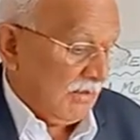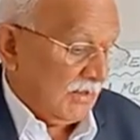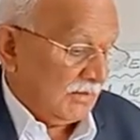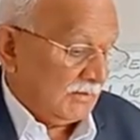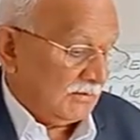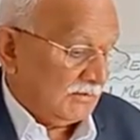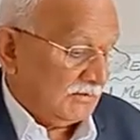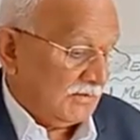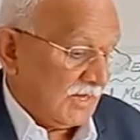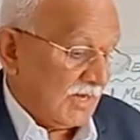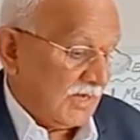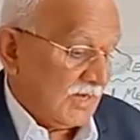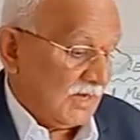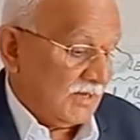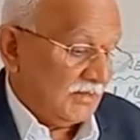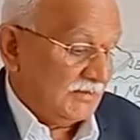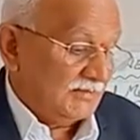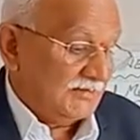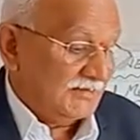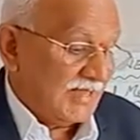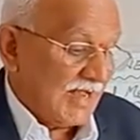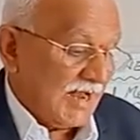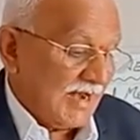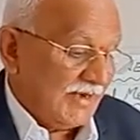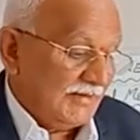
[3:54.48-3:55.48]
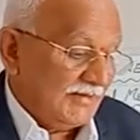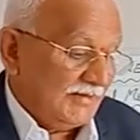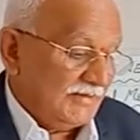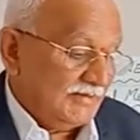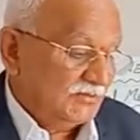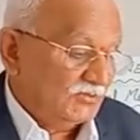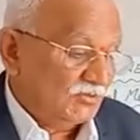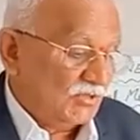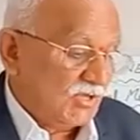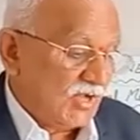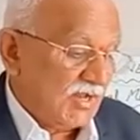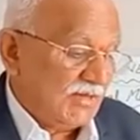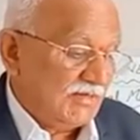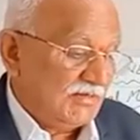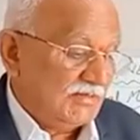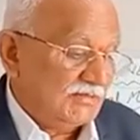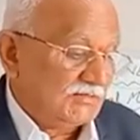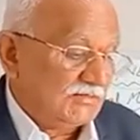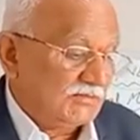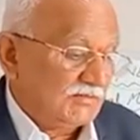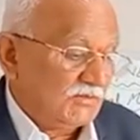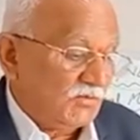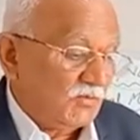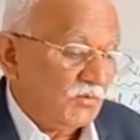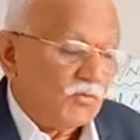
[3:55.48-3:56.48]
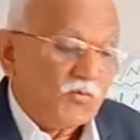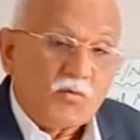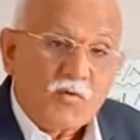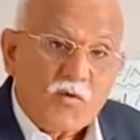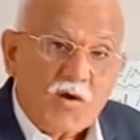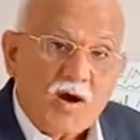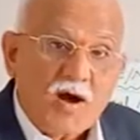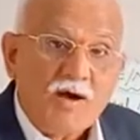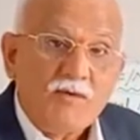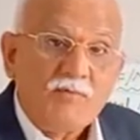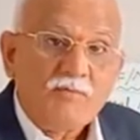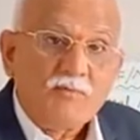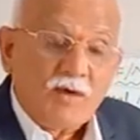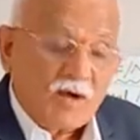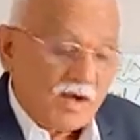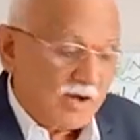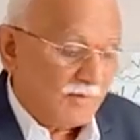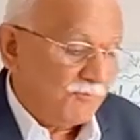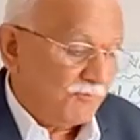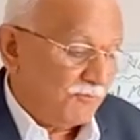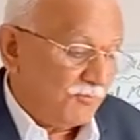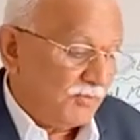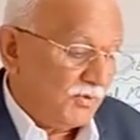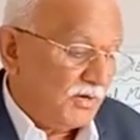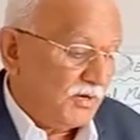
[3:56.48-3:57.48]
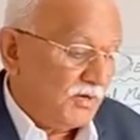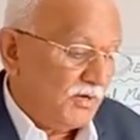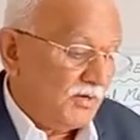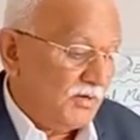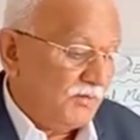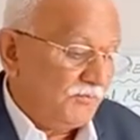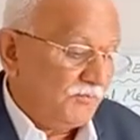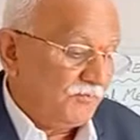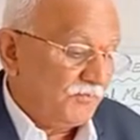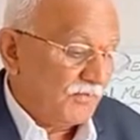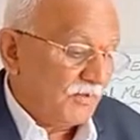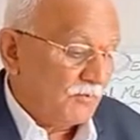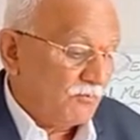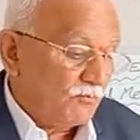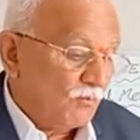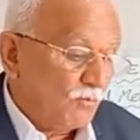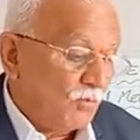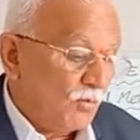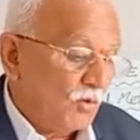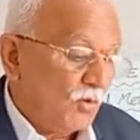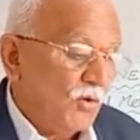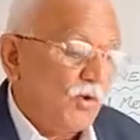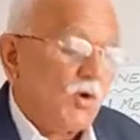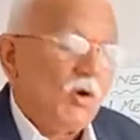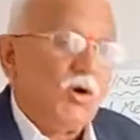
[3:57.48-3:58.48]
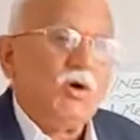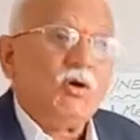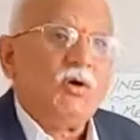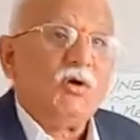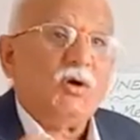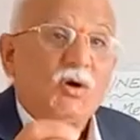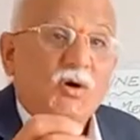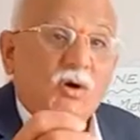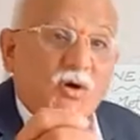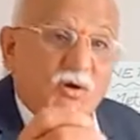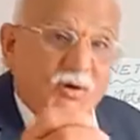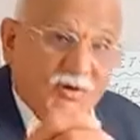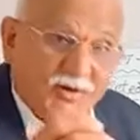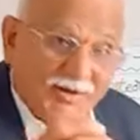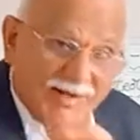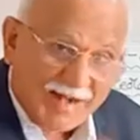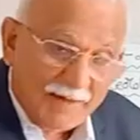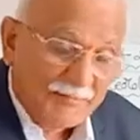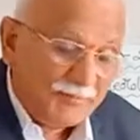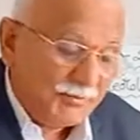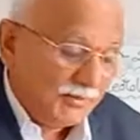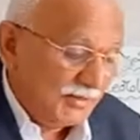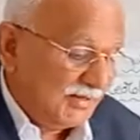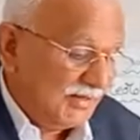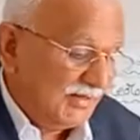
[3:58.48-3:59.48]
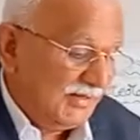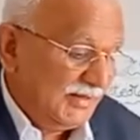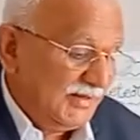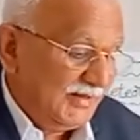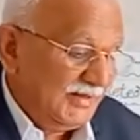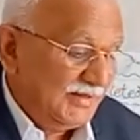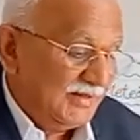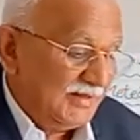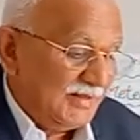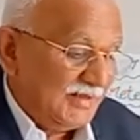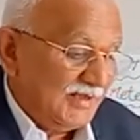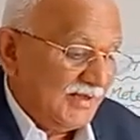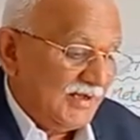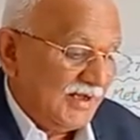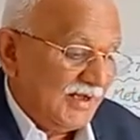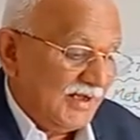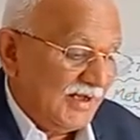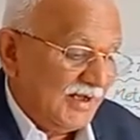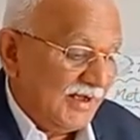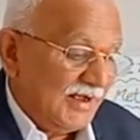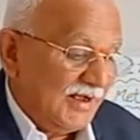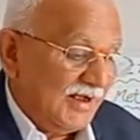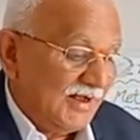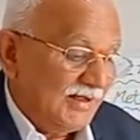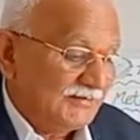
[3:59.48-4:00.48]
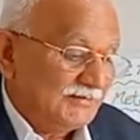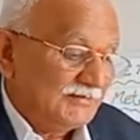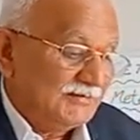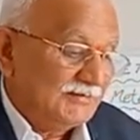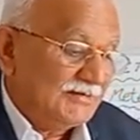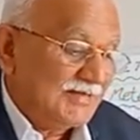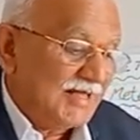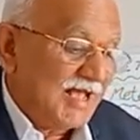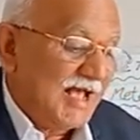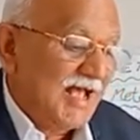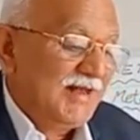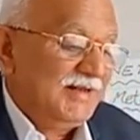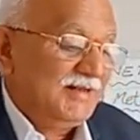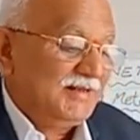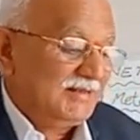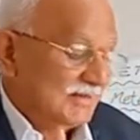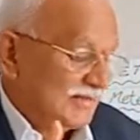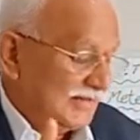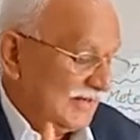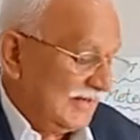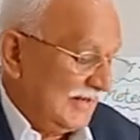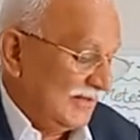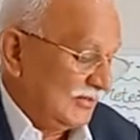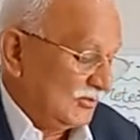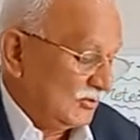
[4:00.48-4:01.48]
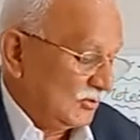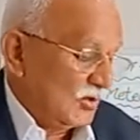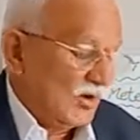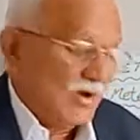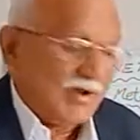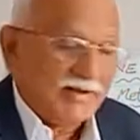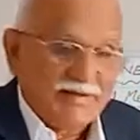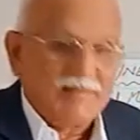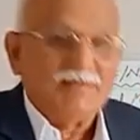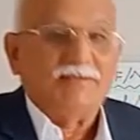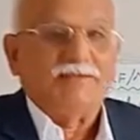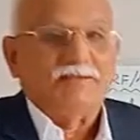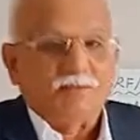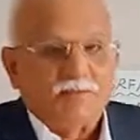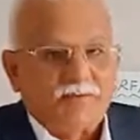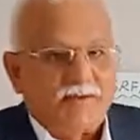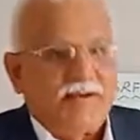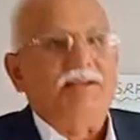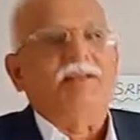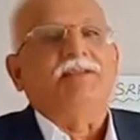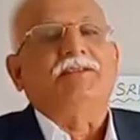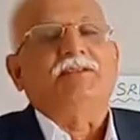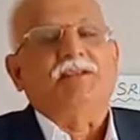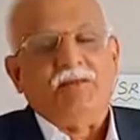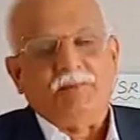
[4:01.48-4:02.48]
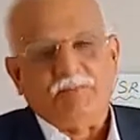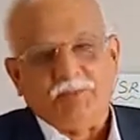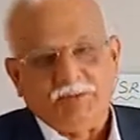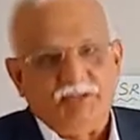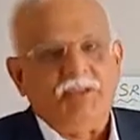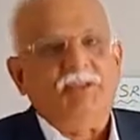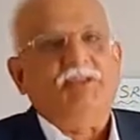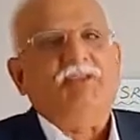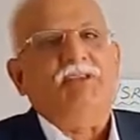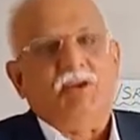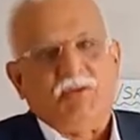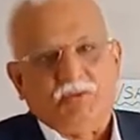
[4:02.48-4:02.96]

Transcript: the sandy soils warm up more rapidly than clay soils, for example. This is the